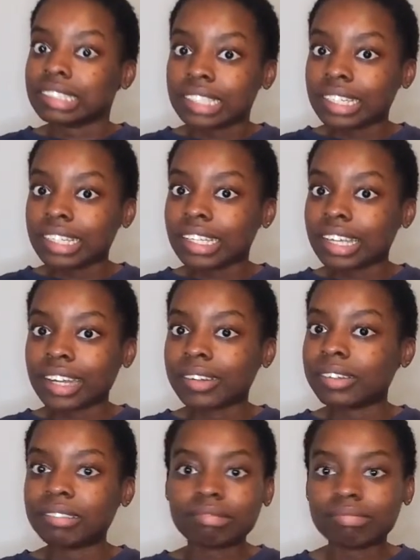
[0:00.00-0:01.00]
yeah, I
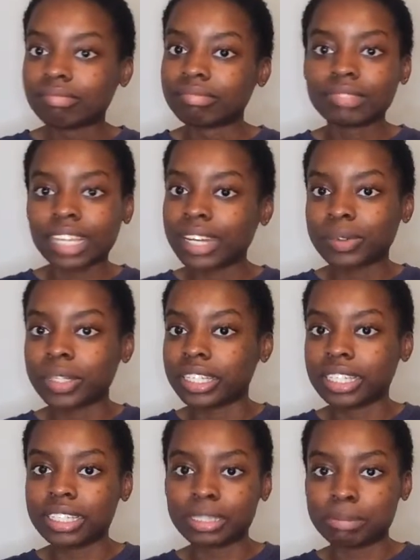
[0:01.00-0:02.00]
don't
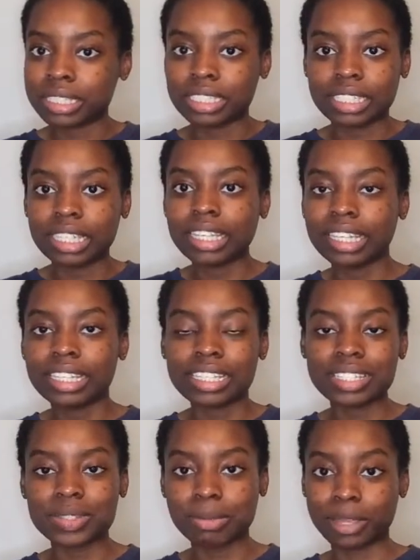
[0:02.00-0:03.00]
need to be in
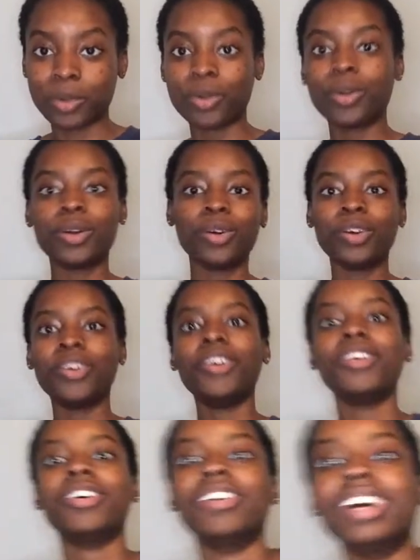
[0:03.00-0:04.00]
this. So I'm like, oh,
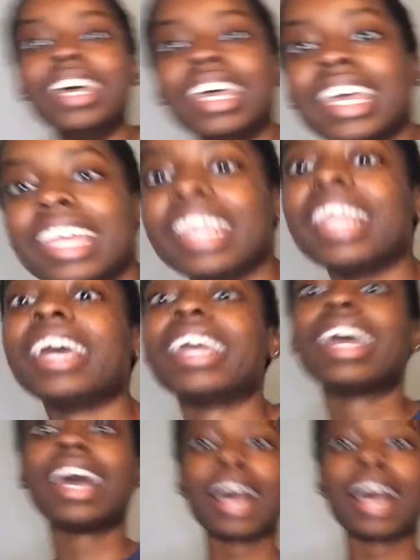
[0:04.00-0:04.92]
hold on. And I like,